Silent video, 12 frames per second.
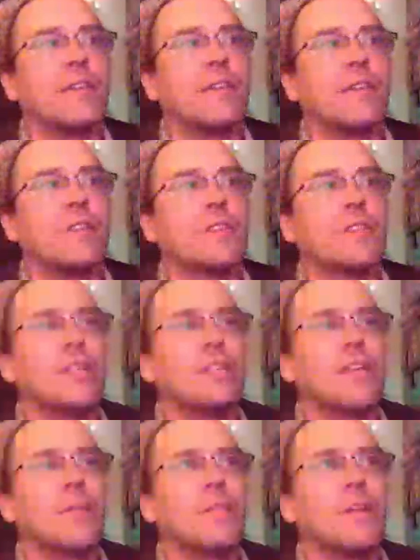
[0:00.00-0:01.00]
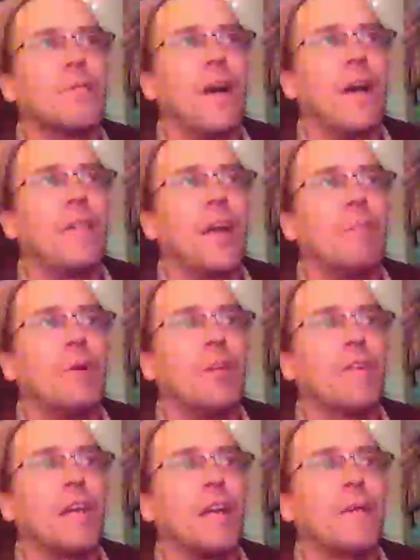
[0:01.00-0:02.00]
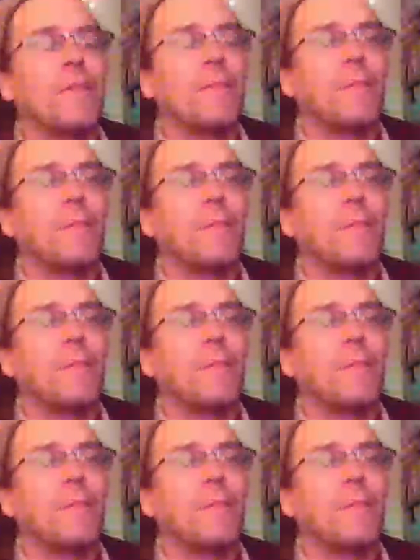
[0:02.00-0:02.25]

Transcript: There's just something about that movie.